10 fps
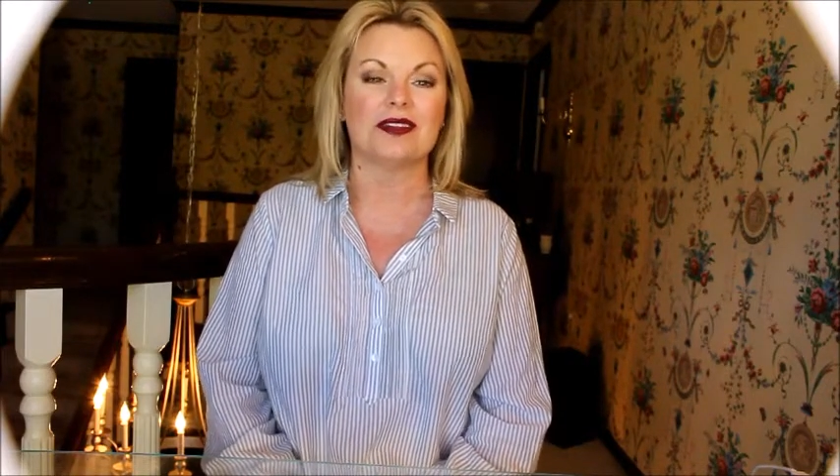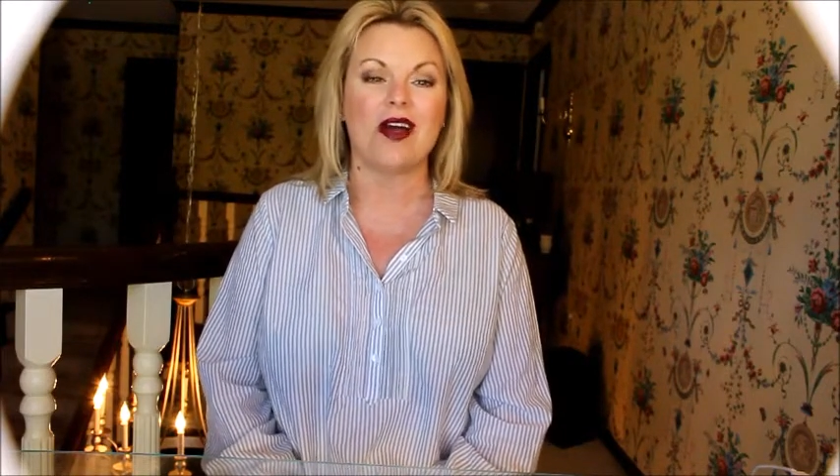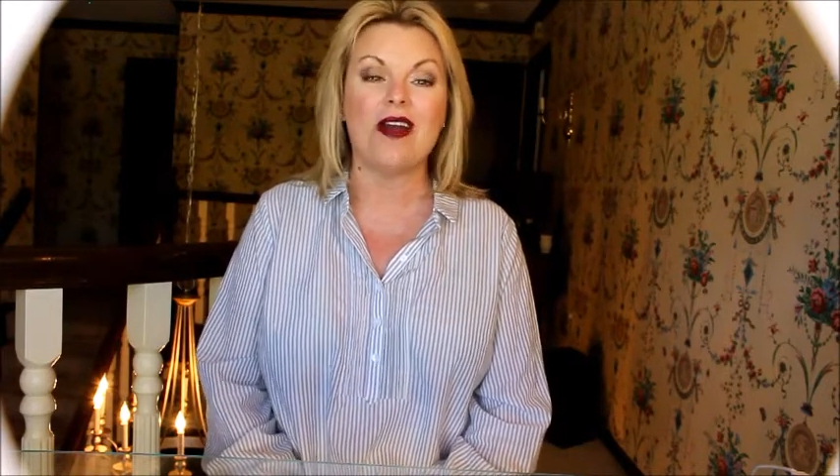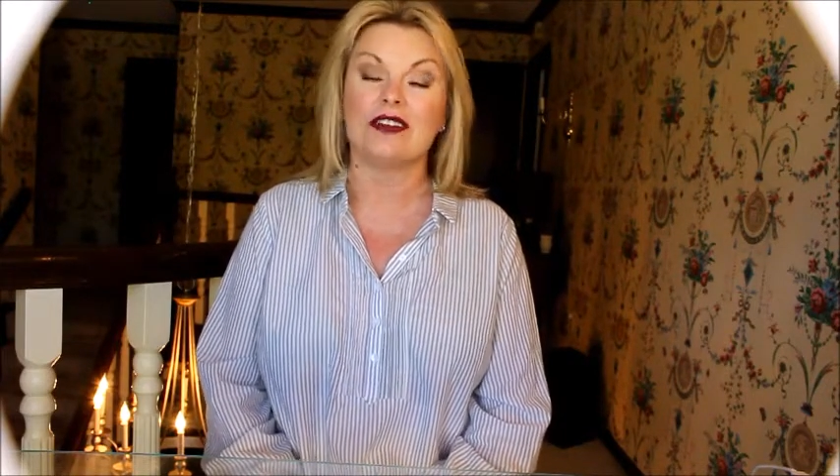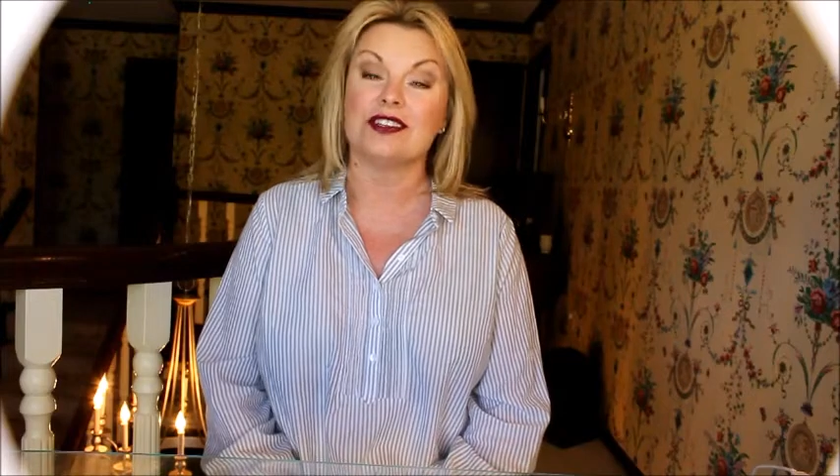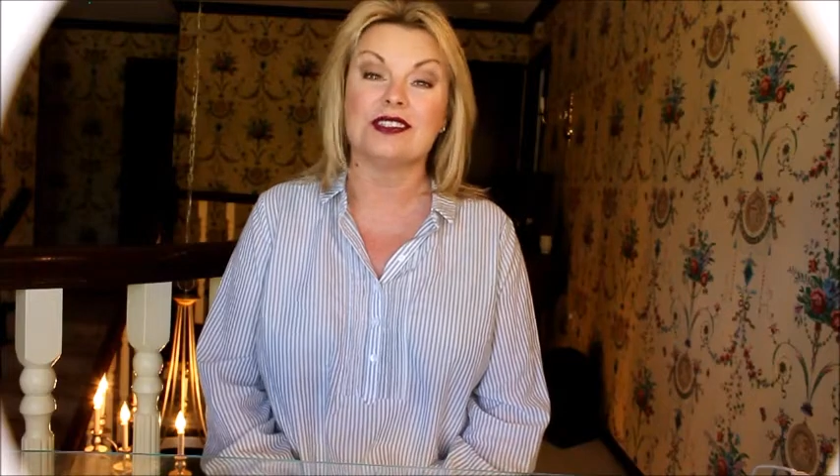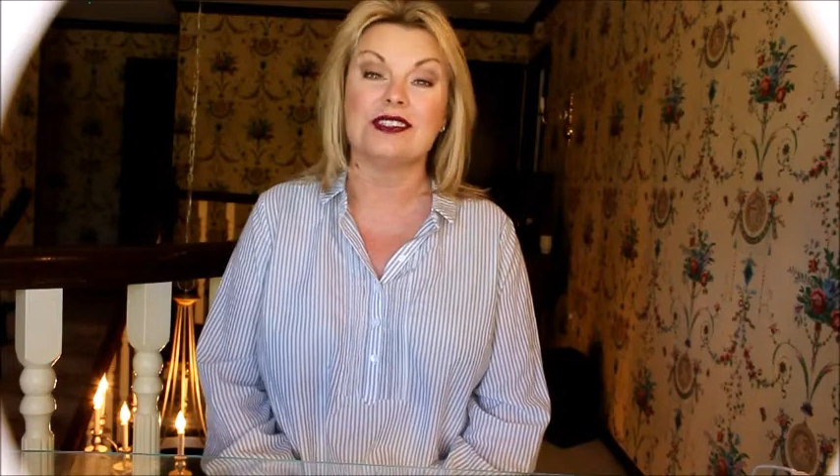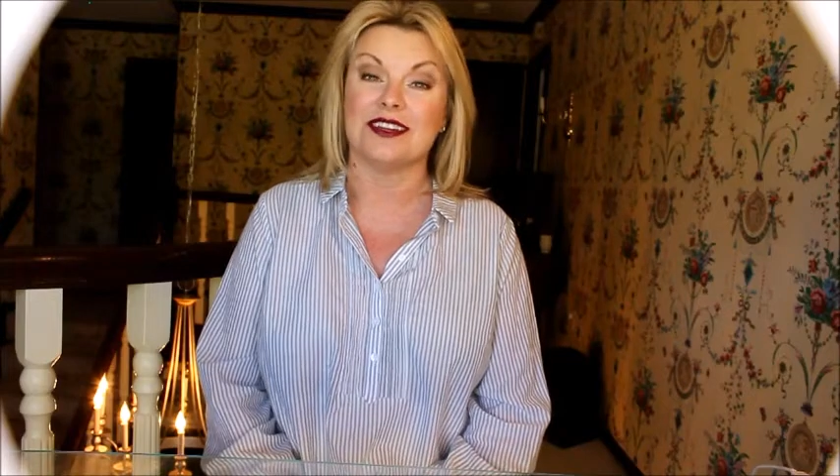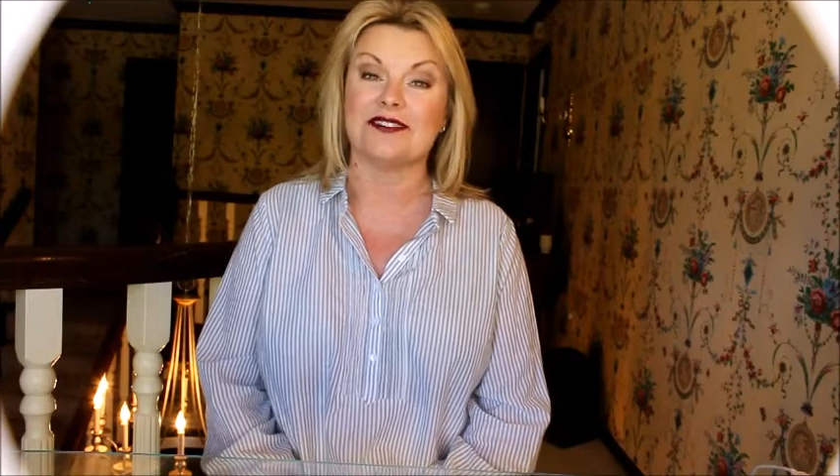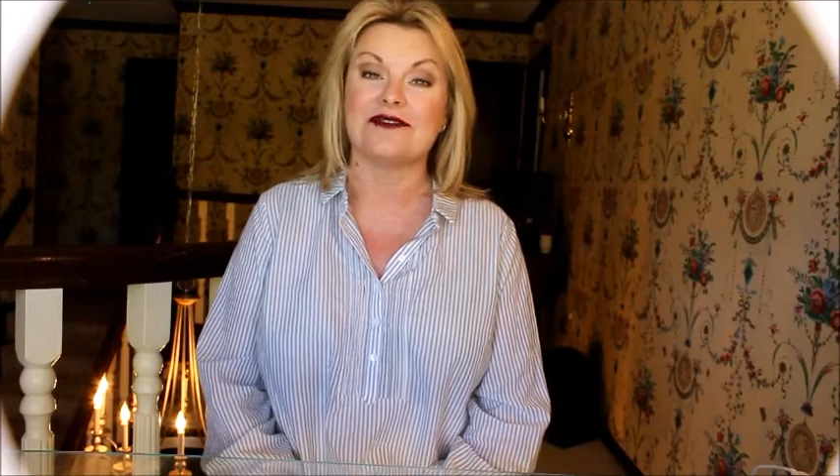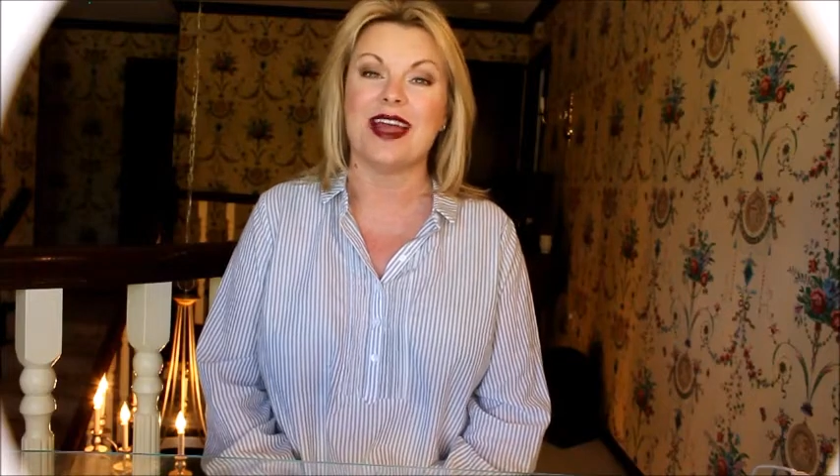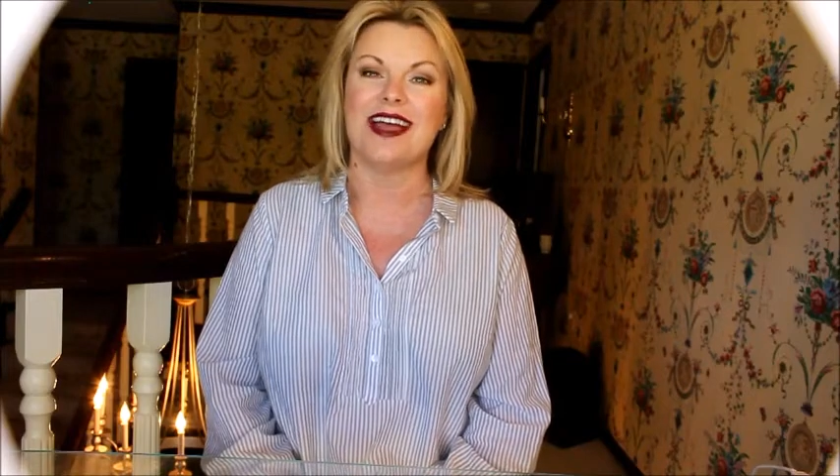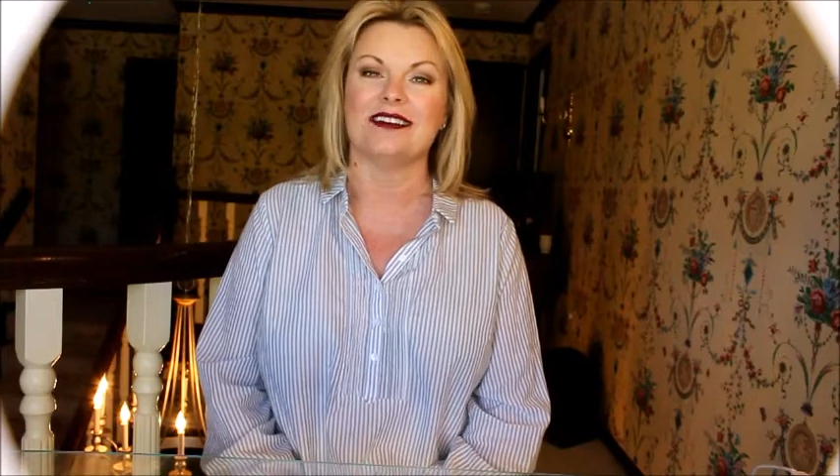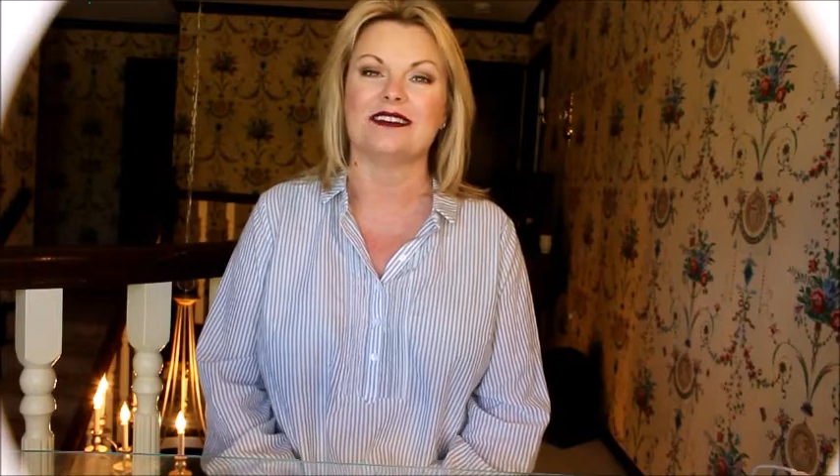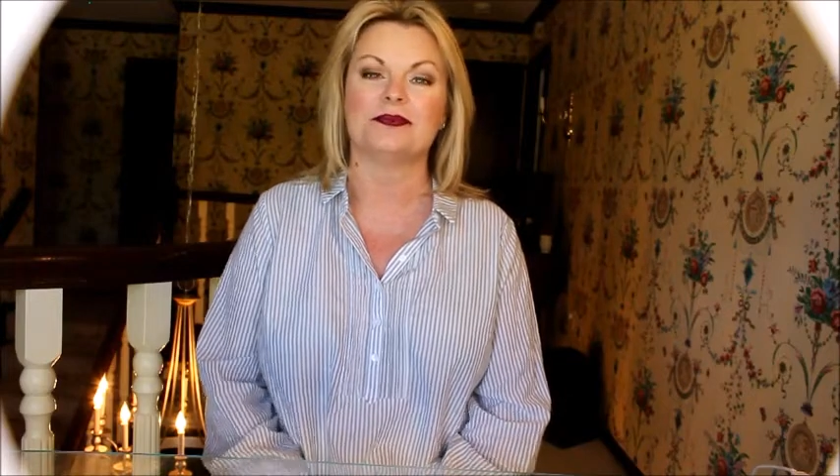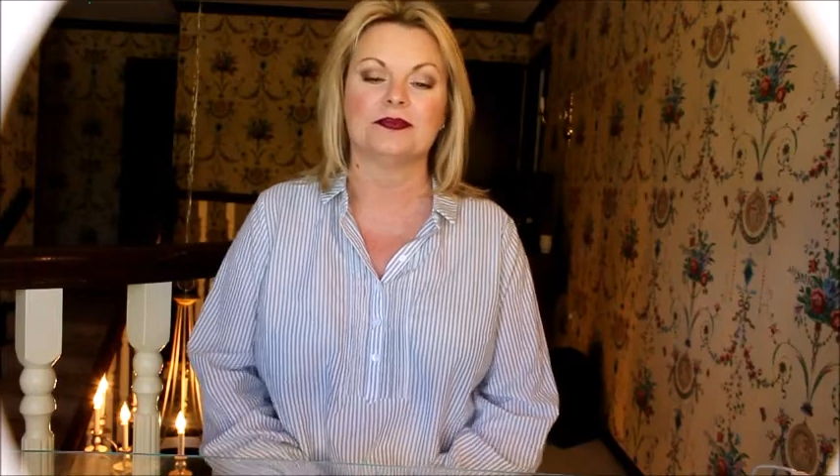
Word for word: are, just stick around.